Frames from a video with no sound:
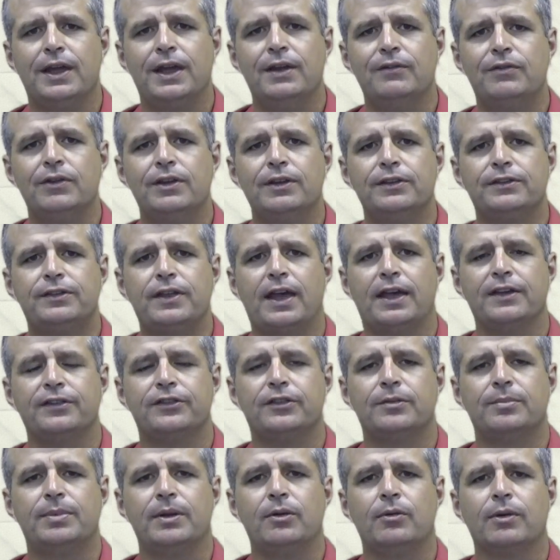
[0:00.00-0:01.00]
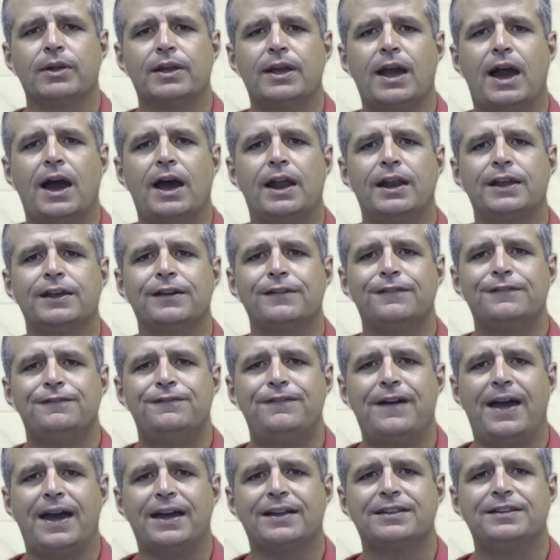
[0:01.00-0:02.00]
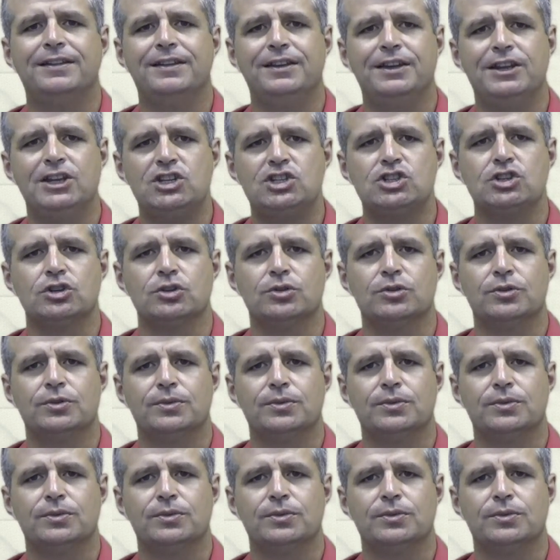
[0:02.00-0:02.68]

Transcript: evidence has to be regarding a fact in issue.